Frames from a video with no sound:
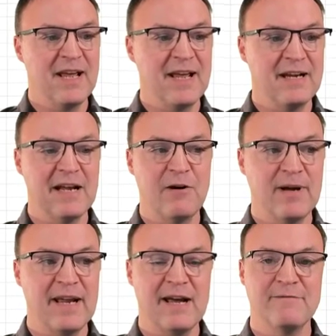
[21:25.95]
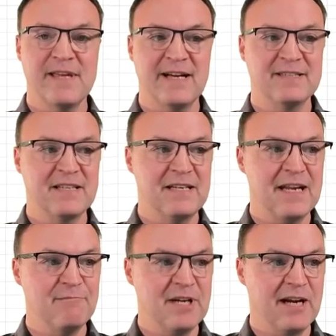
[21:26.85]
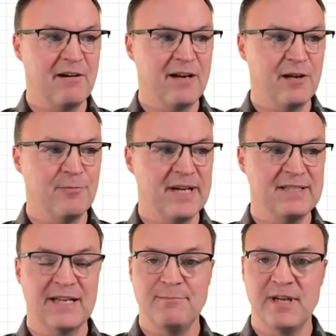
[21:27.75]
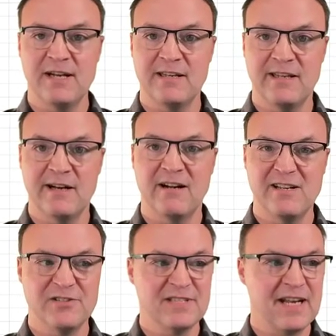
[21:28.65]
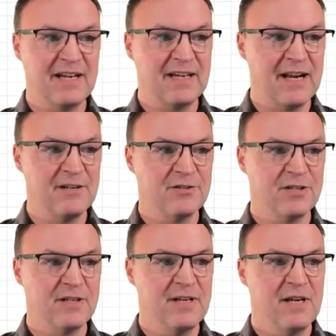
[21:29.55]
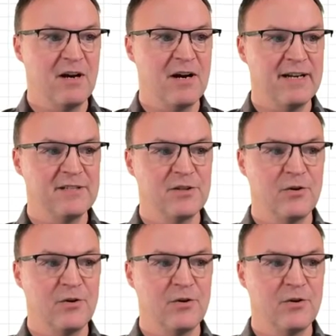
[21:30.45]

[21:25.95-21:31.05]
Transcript: and now I have that as a named area by typing it in there, and I just hit enter on it.